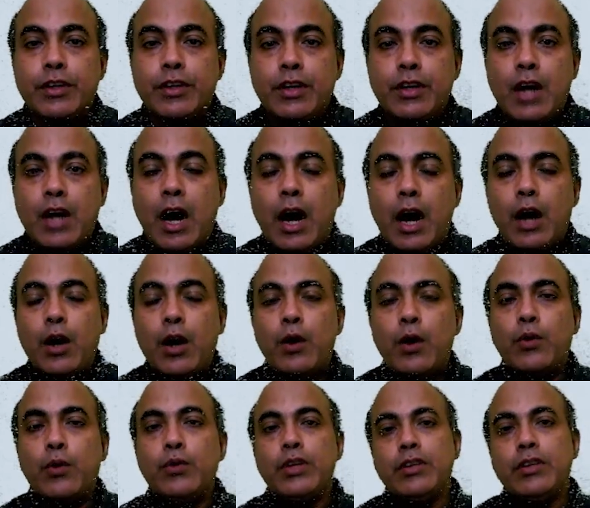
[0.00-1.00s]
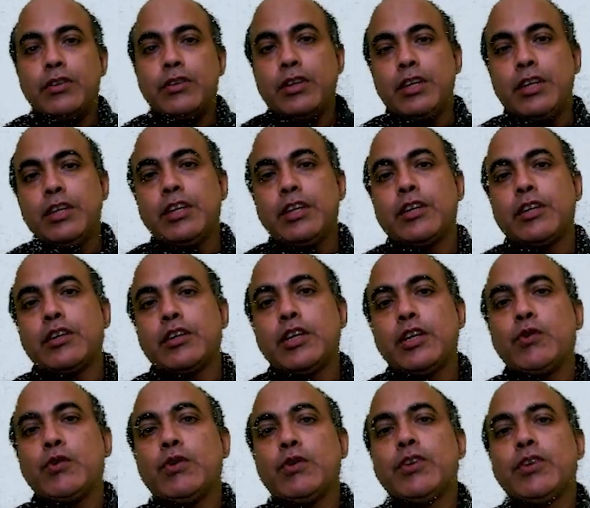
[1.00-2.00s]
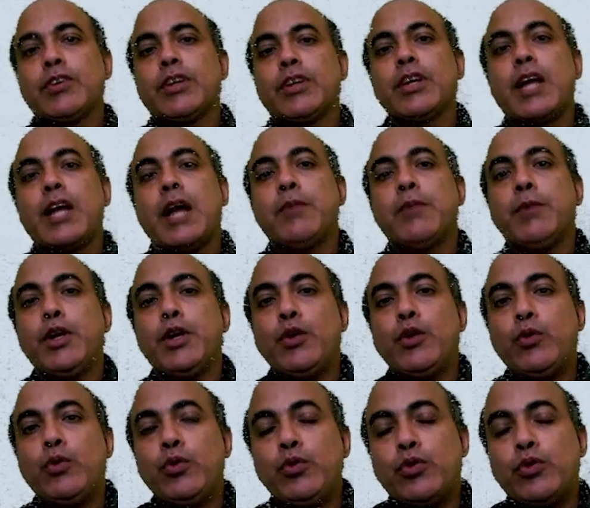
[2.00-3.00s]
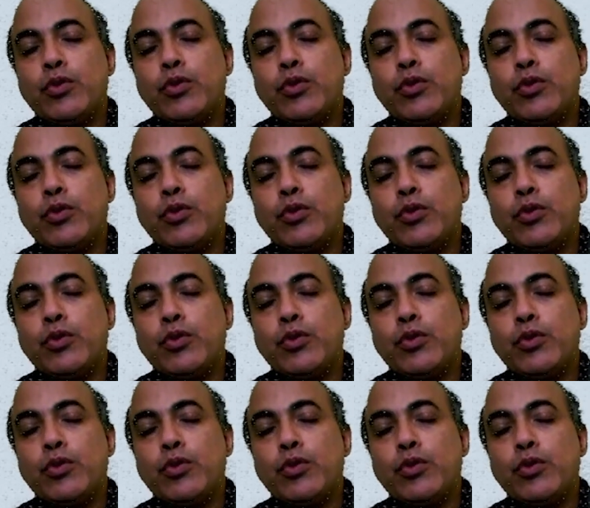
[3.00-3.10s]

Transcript: how this regression equation can be used